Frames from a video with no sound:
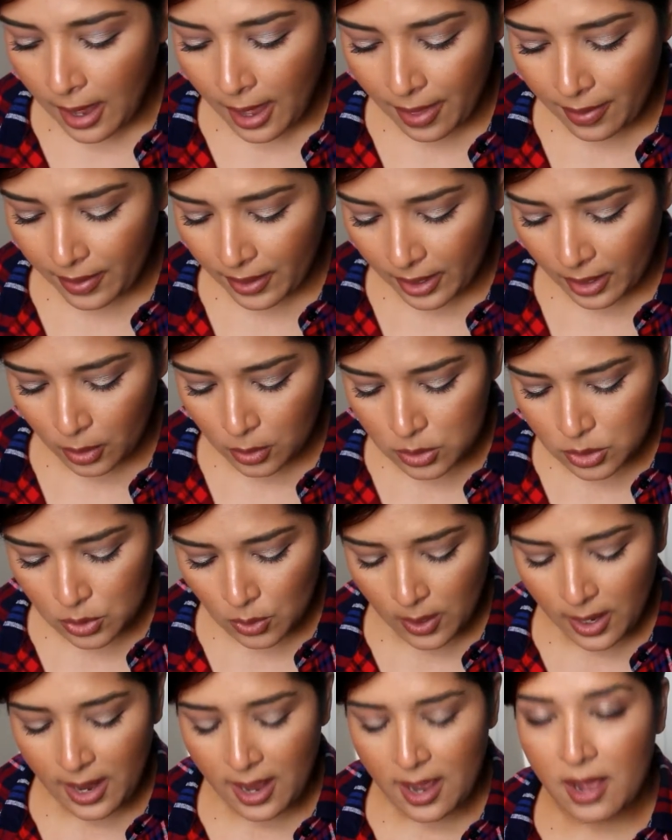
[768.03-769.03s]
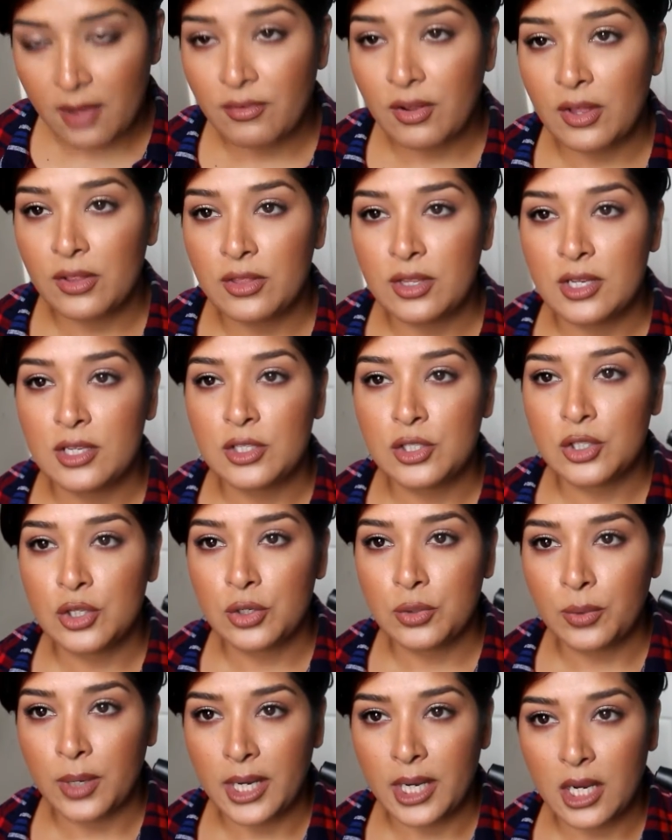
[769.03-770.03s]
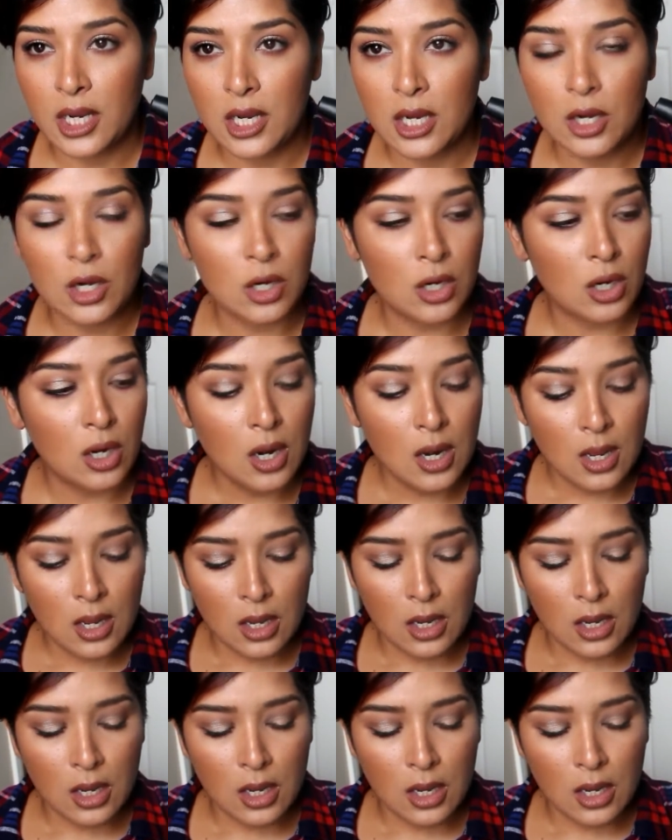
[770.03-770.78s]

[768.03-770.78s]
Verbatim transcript: And then I also have these two right here.